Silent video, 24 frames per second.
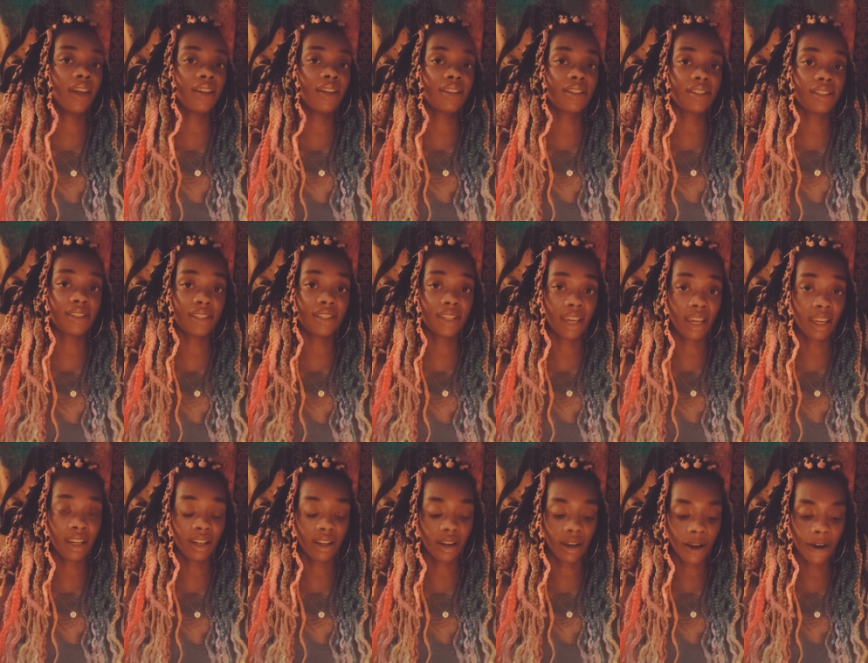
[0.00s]

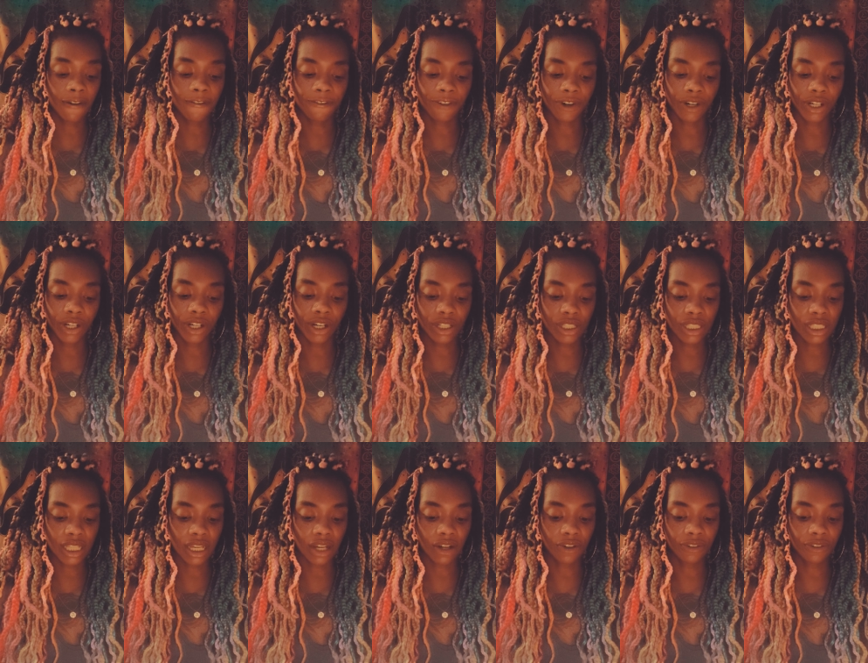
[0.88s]
stand up for
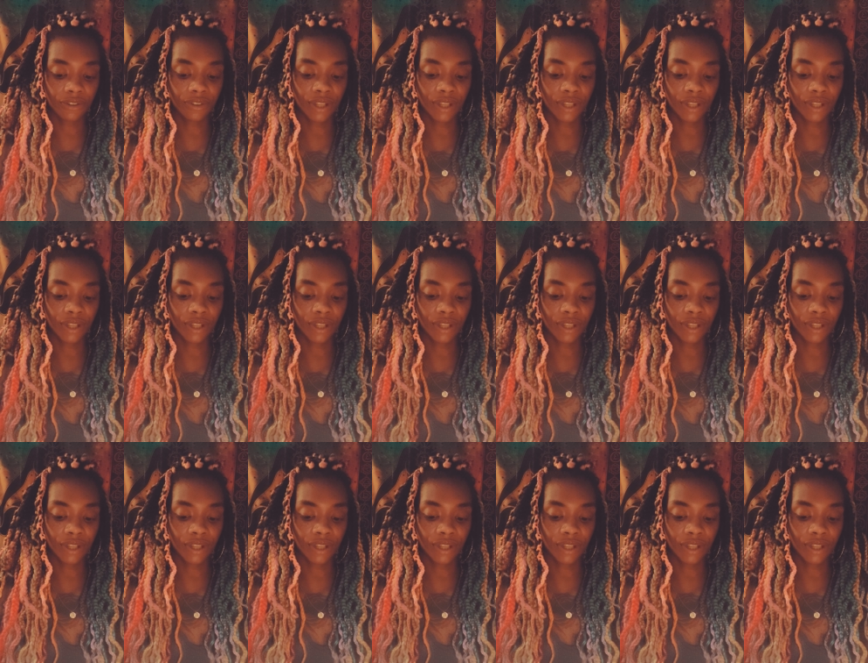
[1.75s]
yourself